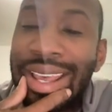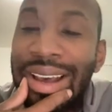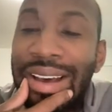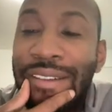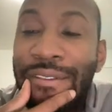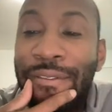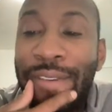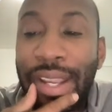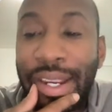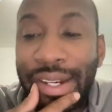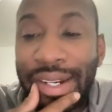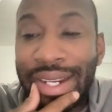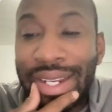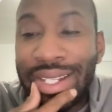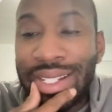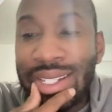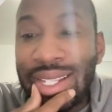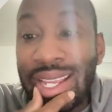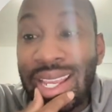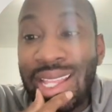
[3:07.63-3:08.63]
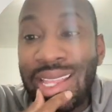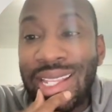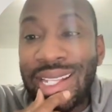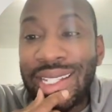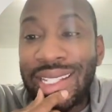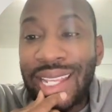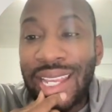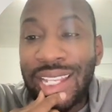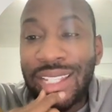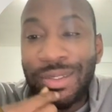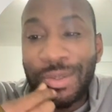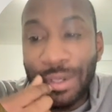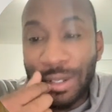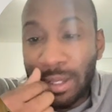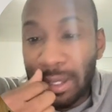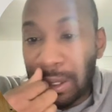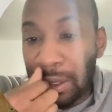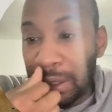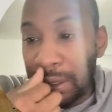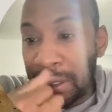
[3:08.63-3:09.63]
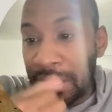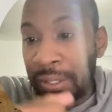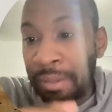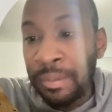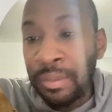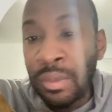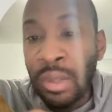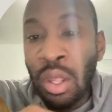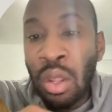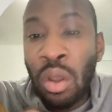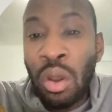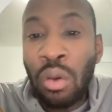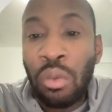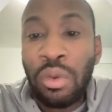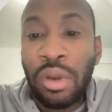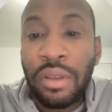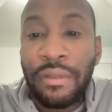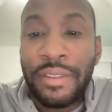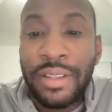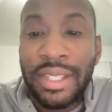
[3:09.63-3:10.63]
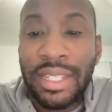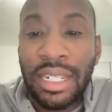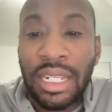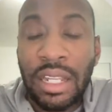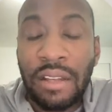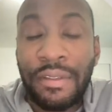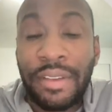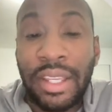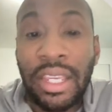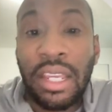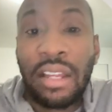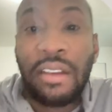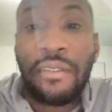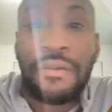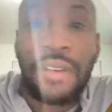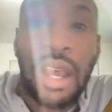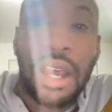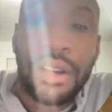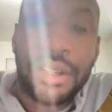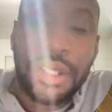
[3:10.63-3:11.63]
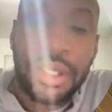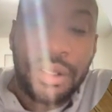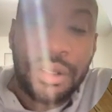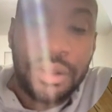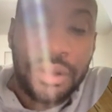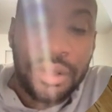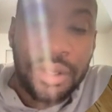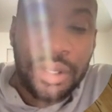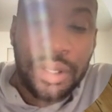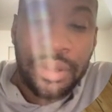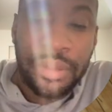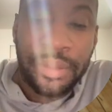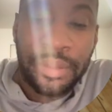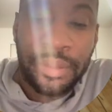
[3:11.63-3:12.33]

of variance and the test results with significant values.